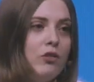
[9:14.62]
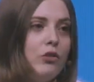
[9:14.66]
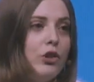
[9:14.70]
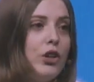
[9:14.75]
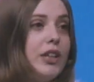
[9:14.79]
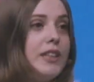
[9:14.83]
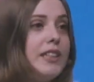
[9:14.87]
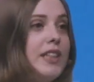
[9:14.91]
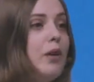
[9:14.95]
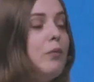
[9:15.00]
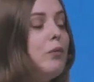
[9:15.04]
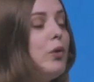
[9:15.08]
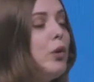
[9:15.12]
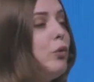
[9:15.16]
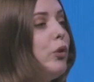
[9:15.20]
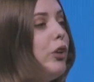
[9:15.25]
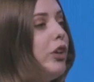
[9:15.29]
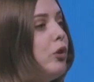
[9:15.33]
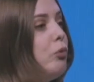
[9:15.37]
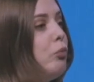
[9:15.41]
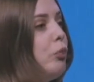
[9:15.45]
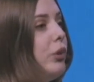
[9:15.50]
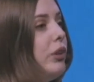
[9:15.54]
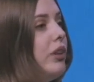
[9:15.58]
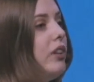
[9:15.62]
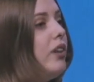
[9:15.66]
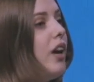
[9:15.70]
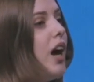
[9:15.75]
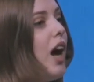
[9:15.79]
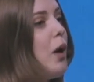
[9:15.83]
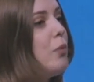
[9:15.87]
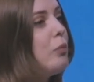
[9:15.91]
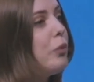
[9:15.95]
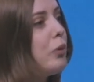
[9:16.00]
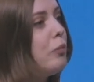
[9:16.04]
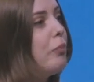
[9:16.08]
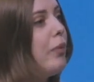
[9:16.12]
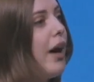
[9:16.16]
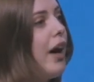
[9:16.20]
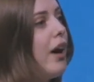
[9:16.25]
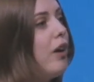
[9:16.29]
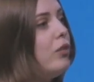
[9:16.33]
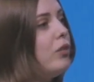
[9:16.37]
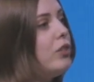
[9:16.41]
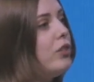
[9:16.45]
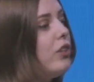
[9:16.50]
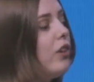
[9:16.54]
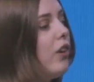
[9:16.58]
For example, we can put an upper
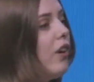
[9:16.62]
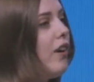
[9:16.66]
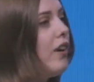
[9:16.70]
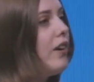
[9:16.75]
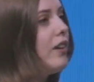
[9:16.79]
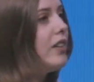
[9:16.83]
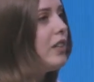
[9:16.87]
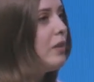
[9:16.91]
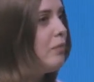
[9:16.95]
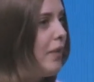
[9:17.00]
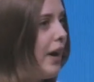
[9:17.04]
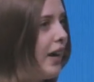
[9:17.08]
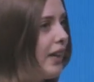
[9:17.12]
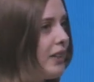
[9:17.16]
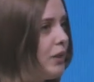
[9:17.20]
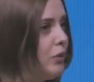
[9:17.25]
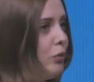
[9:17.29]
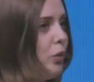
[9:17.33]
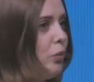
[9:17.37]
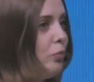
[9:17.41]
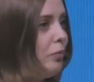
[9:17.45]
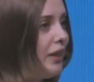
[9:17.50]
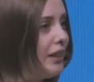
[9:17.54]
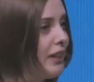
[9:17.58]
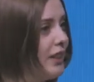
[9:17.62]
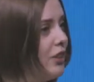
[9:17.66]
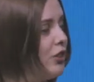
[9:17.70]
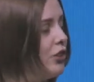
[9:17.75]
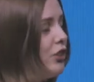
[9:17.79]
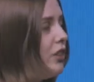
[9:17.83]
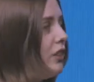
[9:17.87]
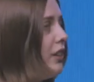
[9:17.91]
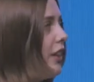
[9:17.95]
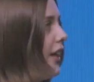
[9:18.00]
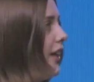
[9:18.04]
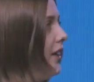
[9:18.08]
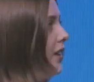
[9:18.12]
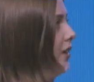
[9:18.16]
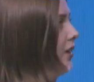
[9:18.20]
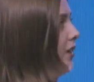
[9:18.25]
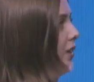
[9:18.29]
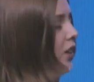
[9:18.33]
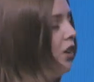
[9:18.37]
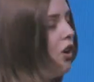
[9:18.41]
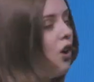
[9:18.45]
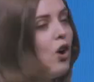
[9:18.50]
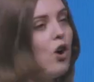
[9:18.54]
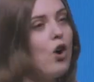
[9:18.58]
bound on the maximum message
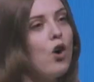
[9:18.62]
delays,